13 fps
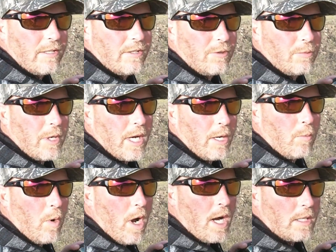This is where I
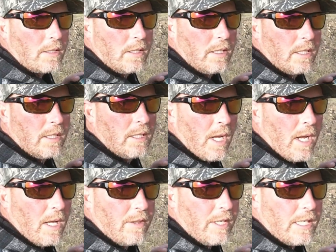walked,
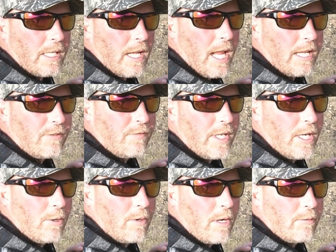I think in the last
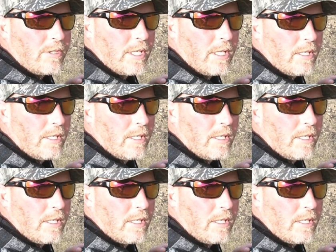video when I was